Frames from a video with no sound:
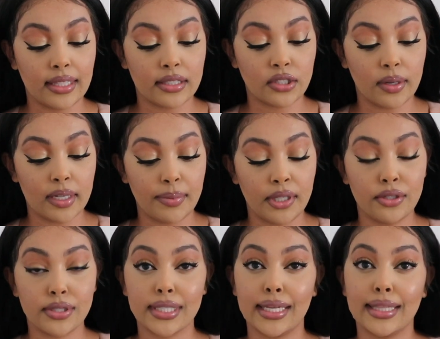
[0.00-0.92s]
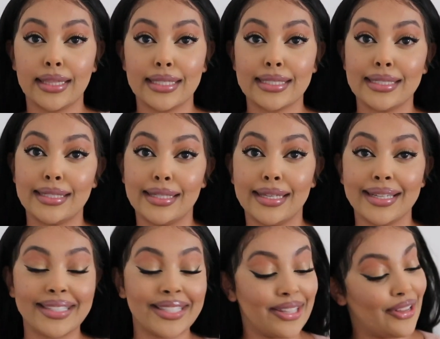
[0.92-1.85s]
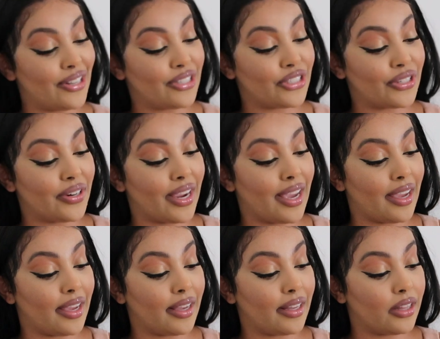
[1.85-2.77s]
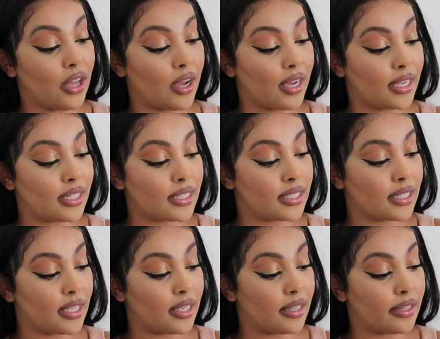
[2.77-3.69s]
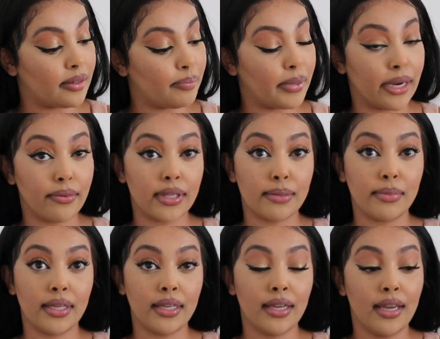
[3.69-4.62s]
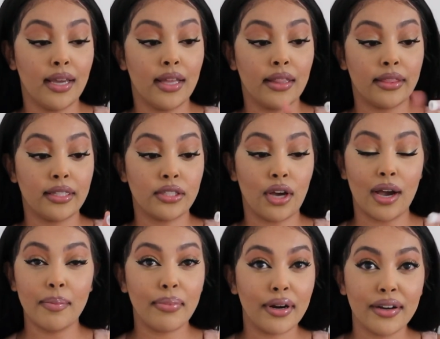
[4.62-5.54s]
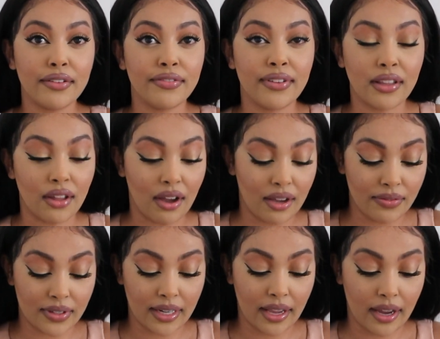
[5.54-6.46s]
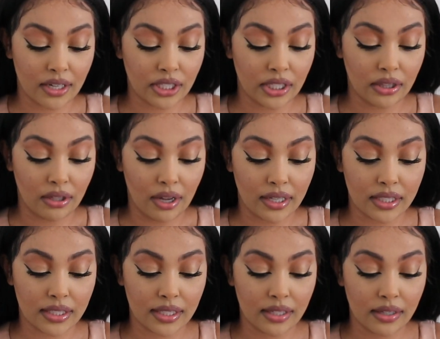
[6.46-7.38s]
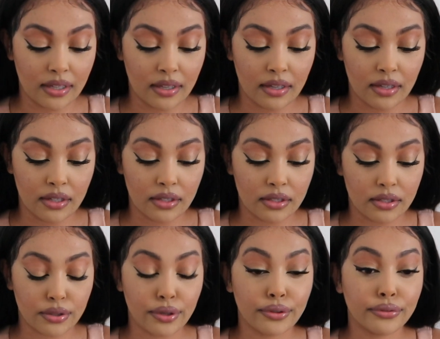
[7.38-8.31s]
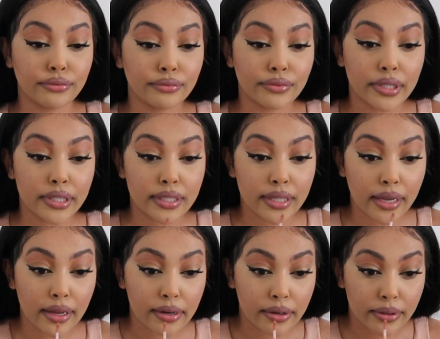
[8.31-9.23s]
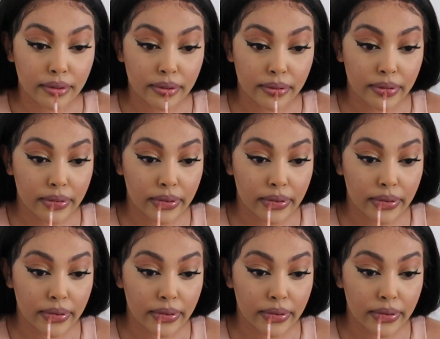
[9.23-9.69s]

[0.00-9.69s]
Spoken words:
So I'm going to be using this NYX Lingerie Gloss, and bear with me, the top part fell off and I actually lost it, so it's the ghetto.